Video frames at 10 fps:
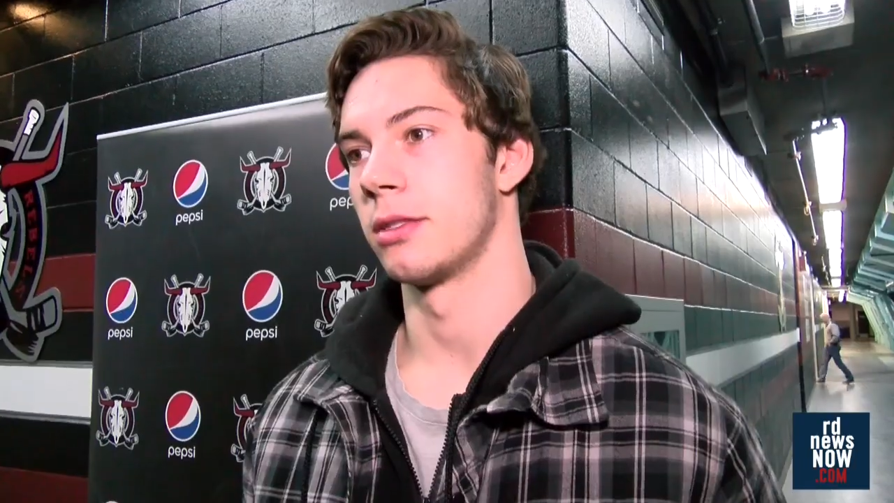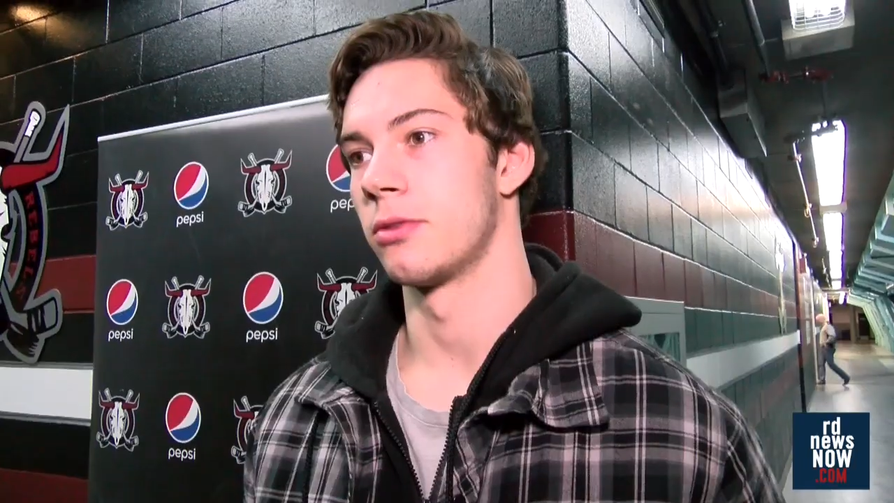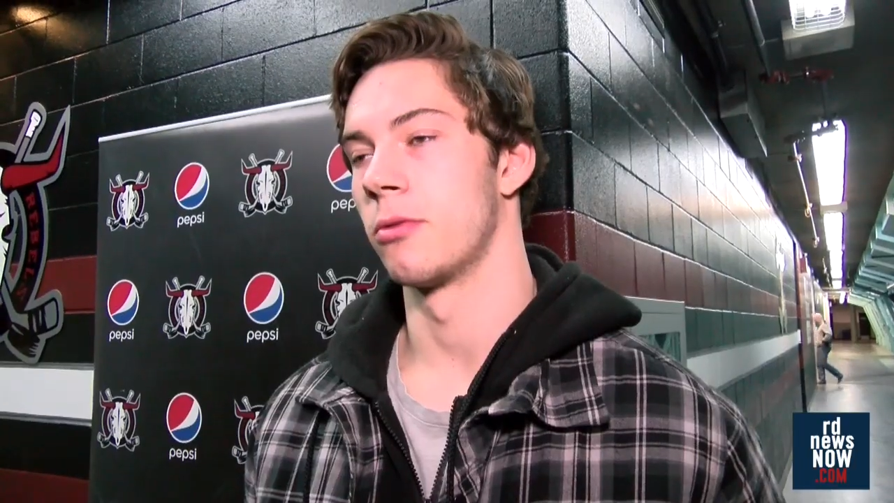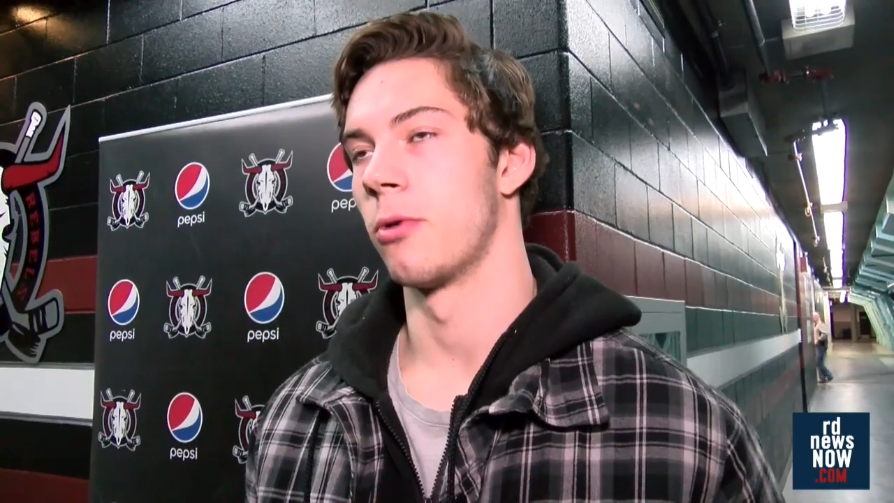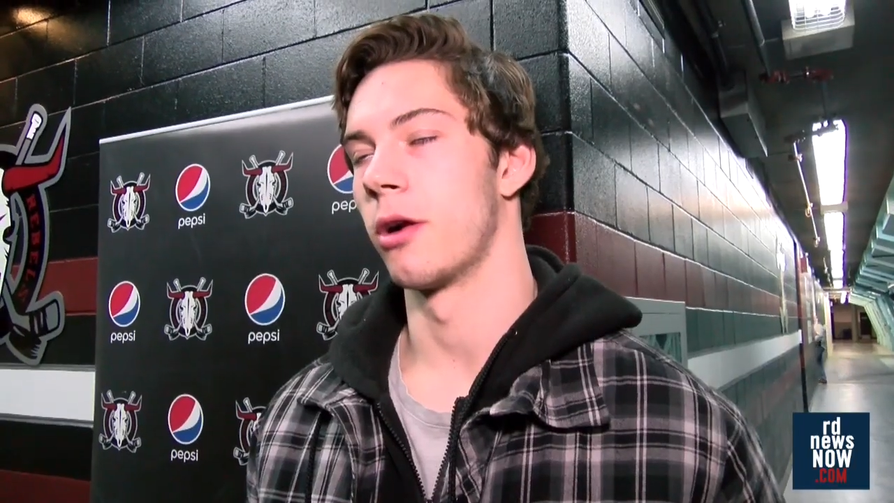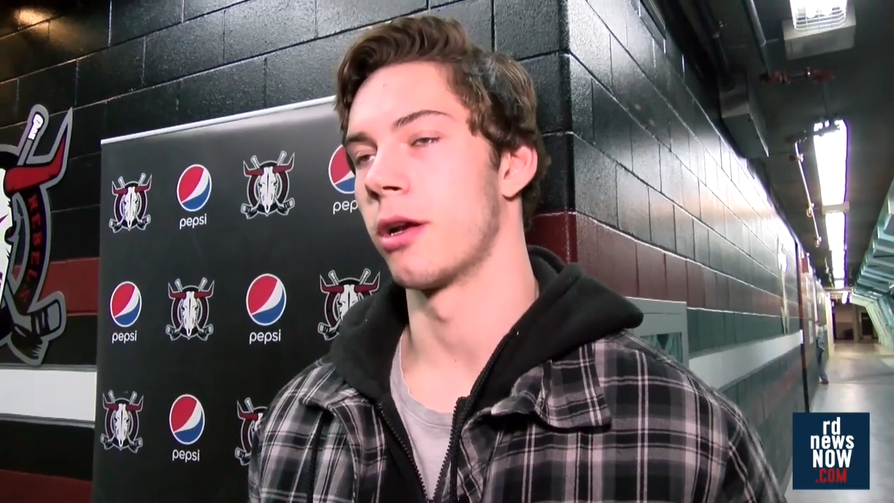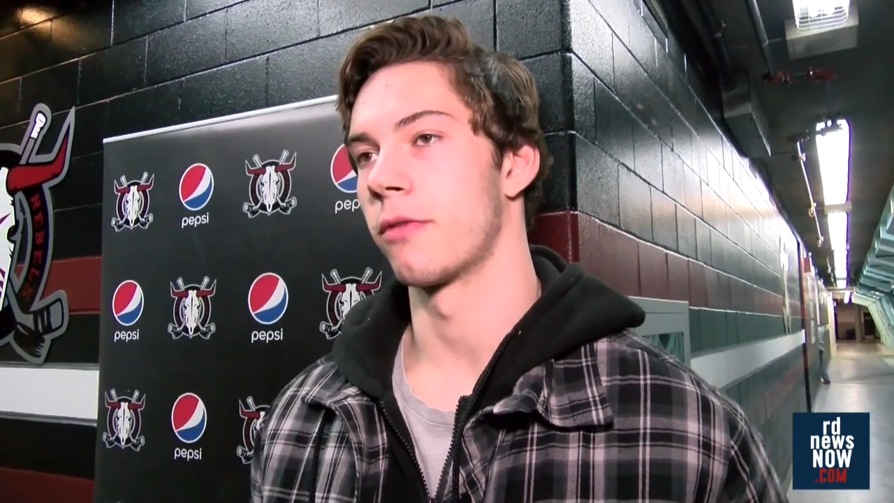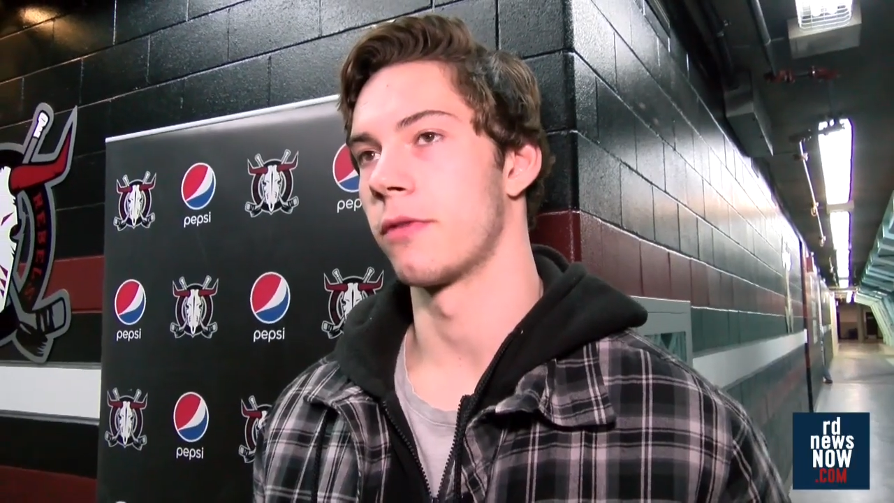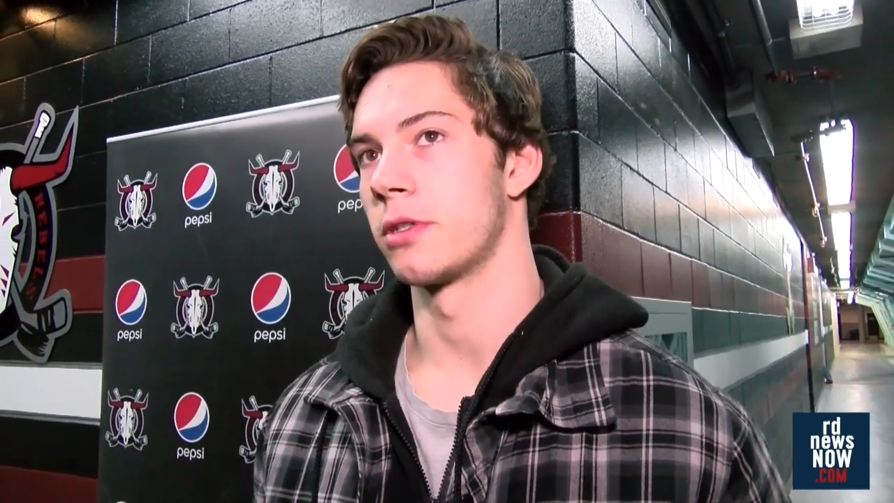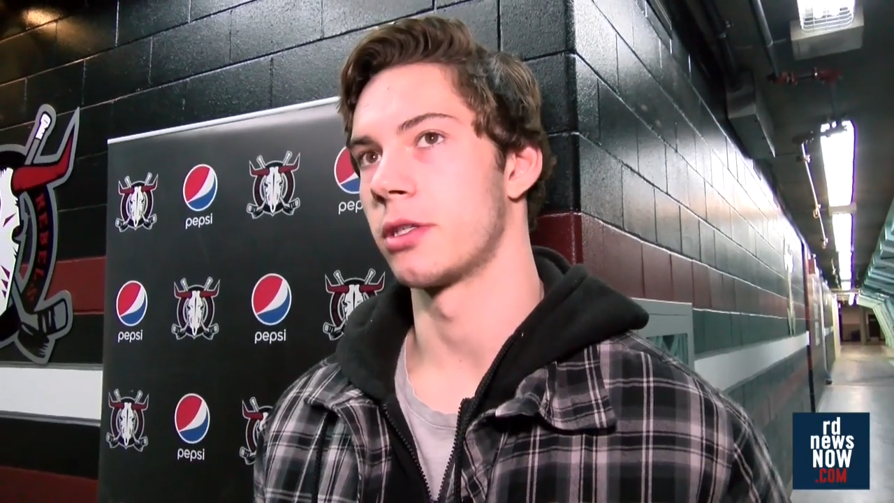It's rewarding
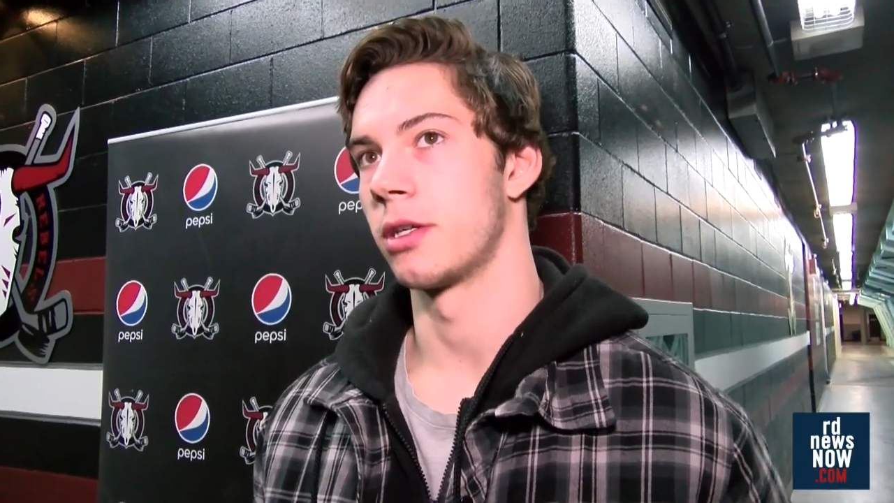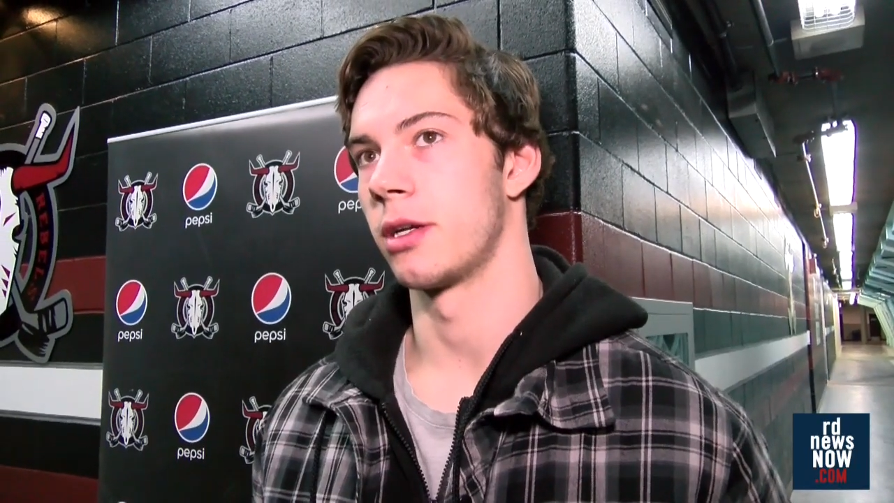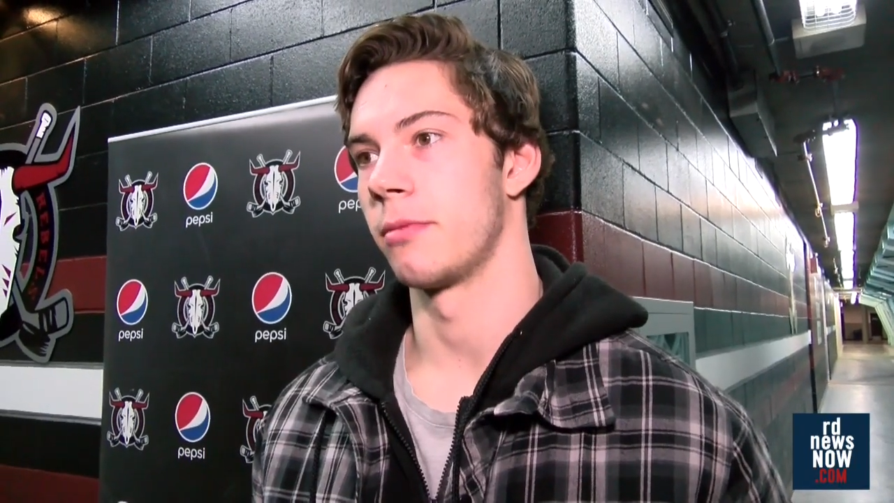for sure.